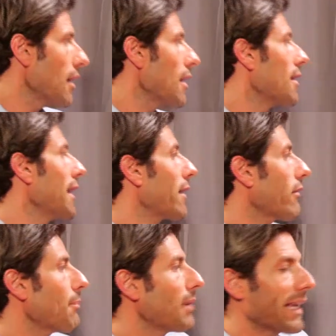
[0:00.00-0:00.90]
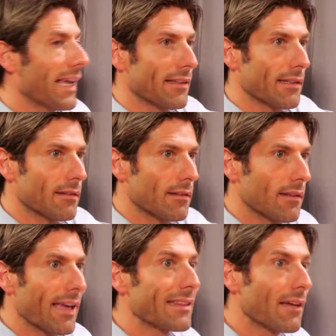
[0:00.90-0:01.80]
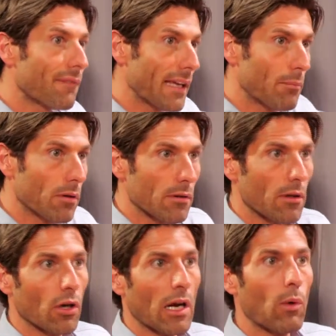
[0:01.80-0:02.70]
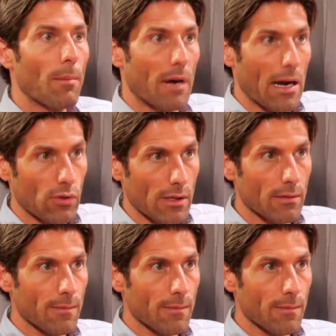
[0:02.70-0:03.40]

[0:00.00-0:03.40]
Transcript: they are replicated and available on a web browser.